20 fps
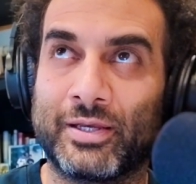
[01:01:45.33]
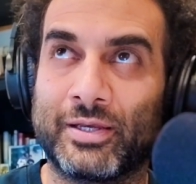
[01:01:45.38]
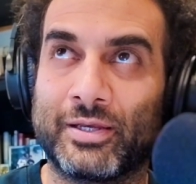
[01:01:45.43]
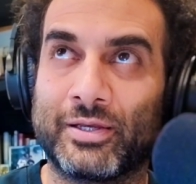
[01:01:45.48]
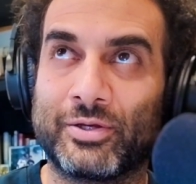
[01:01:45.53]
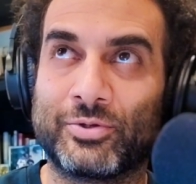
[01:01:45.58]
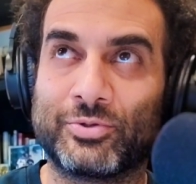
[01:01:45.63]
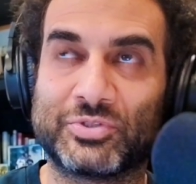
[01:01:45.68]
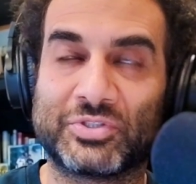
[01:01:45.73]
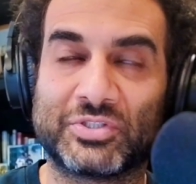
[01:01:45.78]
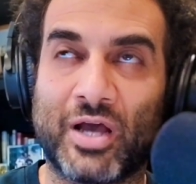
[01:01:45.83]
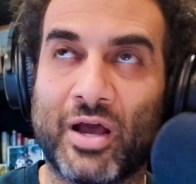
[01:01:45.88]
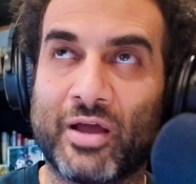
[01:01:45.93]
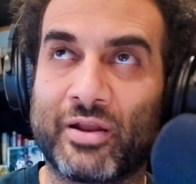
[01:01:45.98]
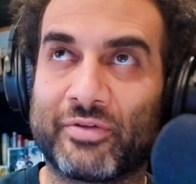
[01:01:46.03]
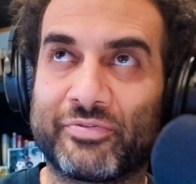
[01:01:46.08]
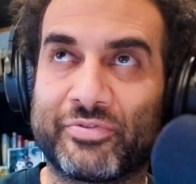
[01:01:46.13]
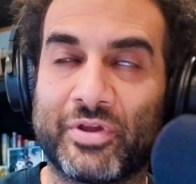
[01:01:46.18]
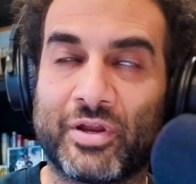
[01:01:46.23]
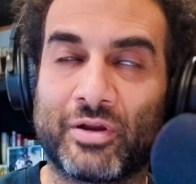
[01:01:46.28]
who's not
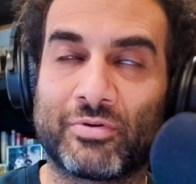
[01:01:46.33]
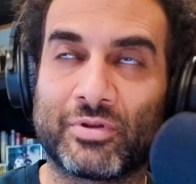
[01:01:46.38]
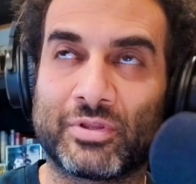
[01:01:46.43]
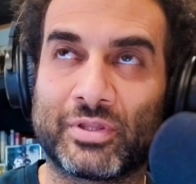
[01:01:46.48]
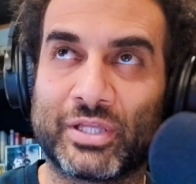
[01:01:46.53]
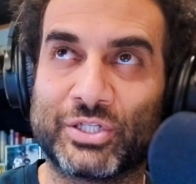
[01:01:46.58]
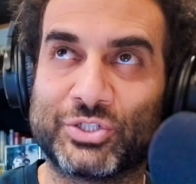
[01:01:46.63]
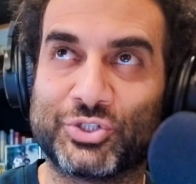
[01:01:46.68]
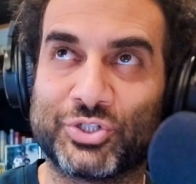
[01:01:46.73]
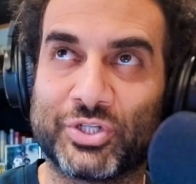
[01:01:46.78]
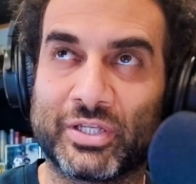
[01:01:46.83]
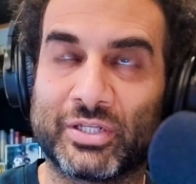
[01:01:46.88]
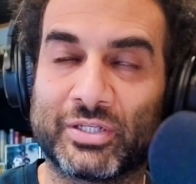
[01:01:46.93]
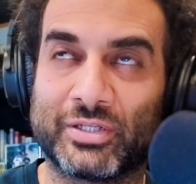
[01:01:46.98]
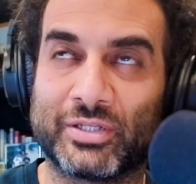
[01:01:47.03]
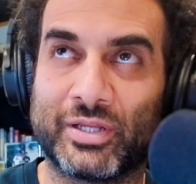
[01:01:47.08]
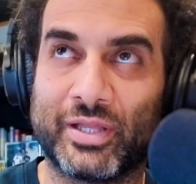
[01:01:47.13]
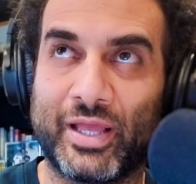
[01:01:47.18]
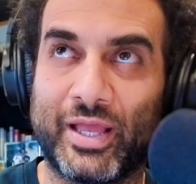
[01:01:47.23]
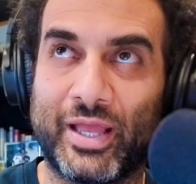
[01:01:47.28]
of their
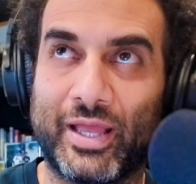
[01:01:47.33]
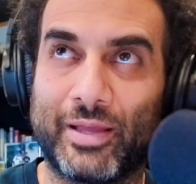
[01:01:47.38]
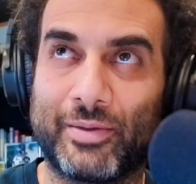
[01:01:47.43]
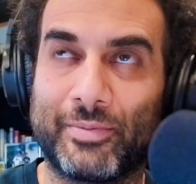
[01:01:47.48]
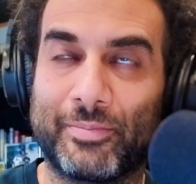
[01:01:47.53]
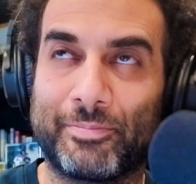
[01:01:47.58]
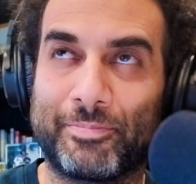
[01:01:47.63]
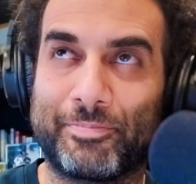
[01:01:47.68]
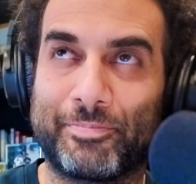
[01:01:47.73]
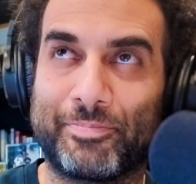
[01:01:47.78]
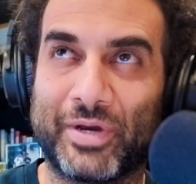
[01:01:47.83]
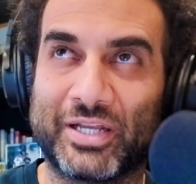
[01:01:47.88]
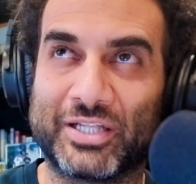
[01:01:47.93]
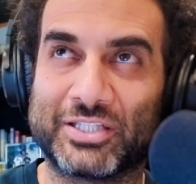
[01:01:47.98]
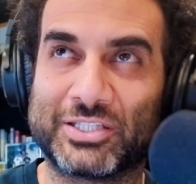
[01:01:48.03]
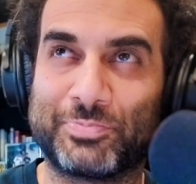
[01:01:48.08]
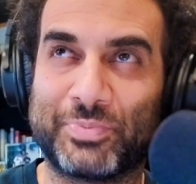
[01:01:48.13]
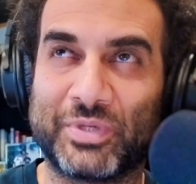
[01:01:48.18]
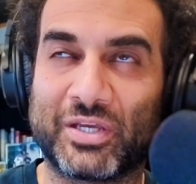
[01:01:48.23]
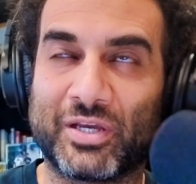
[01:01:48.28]
religion, but
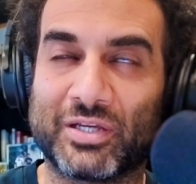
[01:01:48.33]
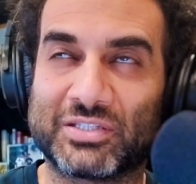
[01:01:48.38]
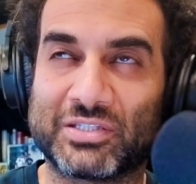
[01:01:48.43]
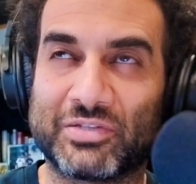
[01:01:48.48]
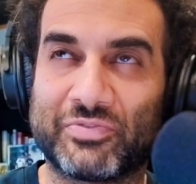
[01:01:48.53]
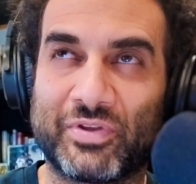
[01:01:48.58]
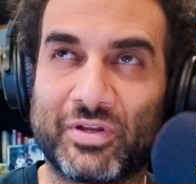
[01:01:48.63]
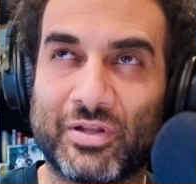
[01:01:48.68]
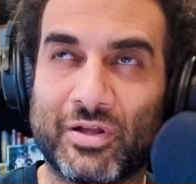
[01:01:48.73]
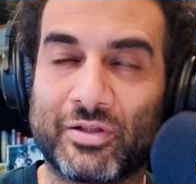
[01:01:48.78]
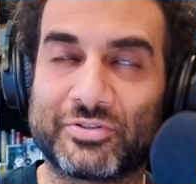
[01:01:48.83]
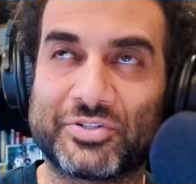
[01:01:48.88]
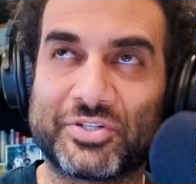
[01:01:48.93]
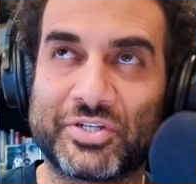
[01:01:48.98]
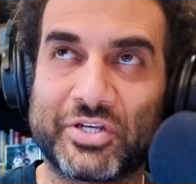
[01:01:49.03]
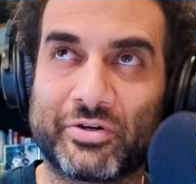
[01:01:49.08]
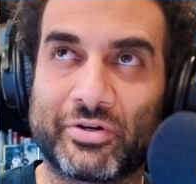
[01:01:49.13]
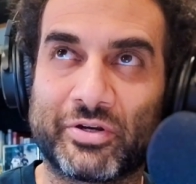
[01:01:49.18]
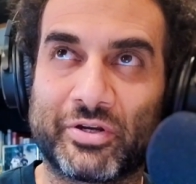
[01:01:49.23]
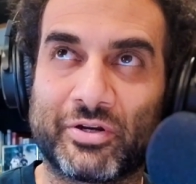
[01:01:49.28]
it's because of an
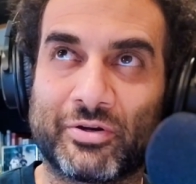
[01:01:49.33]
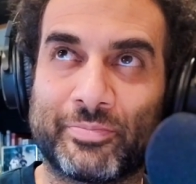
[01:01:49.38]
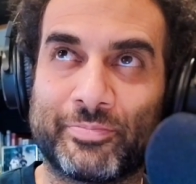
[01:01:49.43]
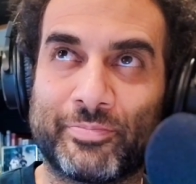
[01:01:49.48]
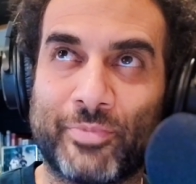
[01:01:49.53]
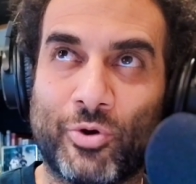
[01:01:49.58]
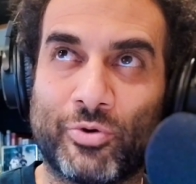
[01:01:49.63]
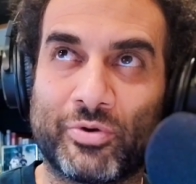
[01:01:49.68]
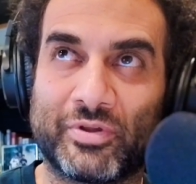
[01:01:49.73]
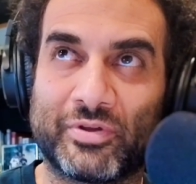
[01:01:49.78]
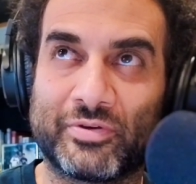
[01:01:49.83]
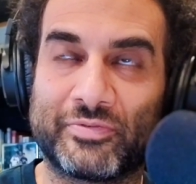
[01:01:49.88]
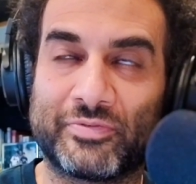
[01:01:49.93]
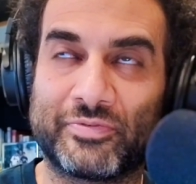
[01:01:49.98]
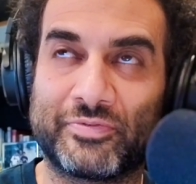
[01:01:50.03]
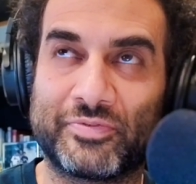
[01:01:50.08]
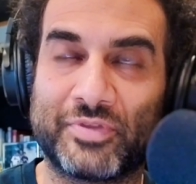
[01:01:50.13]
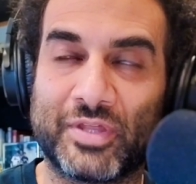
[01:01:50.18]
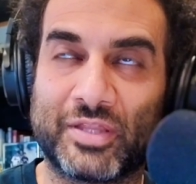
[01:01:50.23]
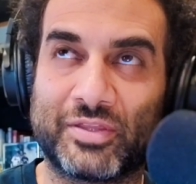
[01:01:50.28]
ulterior
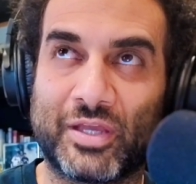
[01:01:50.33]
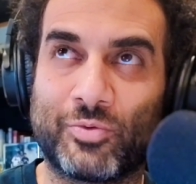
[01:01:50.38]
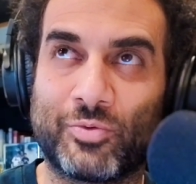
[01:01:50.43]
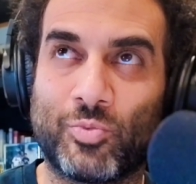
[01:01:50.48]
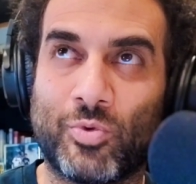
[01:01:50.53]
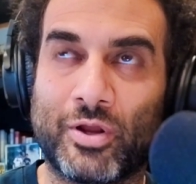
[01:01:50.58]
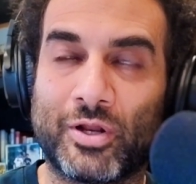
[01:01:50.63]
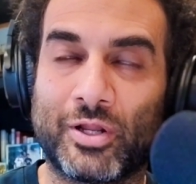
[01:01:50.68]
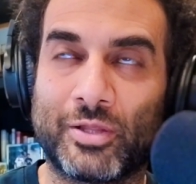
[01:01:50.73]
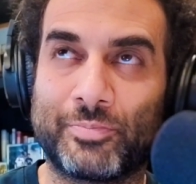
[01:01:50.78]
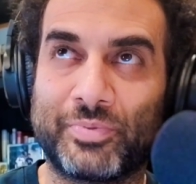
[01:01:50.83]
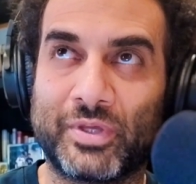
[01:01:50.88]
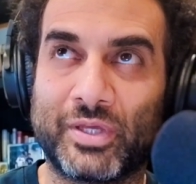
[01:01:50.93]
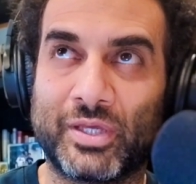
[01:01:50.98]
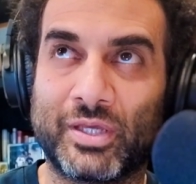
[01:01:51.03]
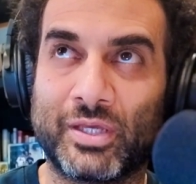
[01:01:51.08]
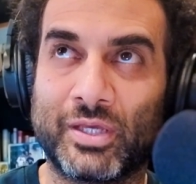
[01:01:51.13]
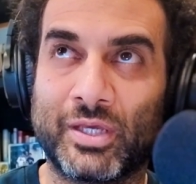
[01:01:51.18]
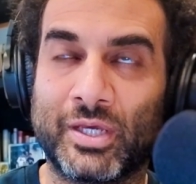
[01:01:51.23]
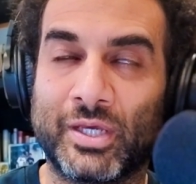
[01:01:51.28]
motive, that they want to
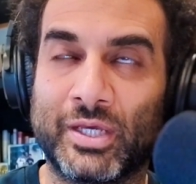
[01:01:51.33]
be